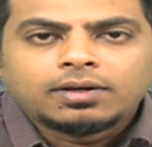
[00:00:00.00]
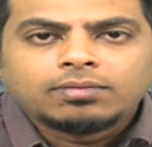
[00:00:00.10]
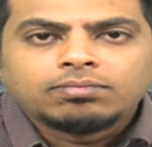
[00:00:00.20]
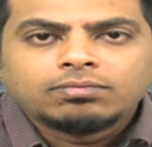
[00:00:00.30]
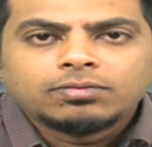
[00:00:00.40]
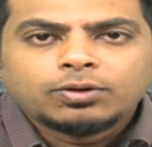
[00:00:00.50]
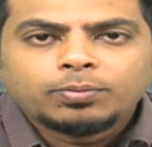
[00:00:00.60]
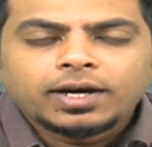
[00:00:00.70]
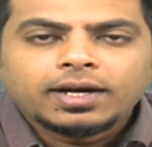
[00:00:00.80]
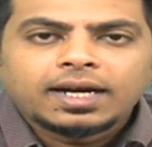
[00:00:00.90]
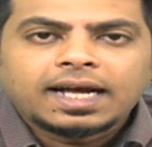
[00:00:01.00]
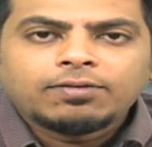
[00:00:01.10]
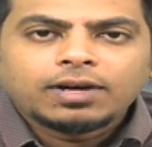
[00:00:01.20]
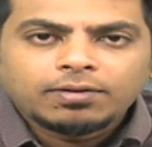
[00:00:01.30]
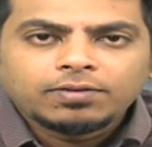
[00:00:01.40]
Goodbye and have a
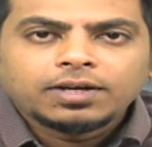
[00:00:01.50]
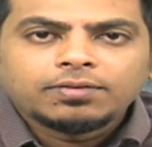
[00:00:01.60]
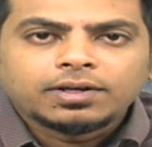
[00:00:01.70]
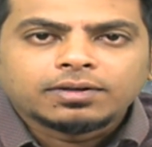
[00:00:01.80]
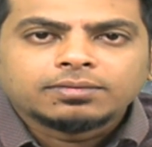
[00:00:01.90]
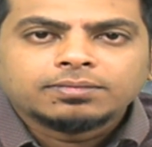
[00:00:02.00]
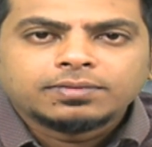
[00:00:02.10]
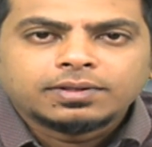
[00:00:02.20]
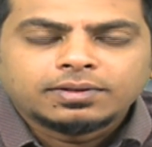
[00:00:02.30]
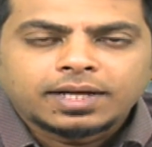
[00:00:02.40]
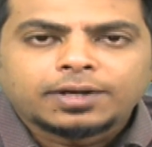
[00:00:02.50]
lovely evening. Thank you.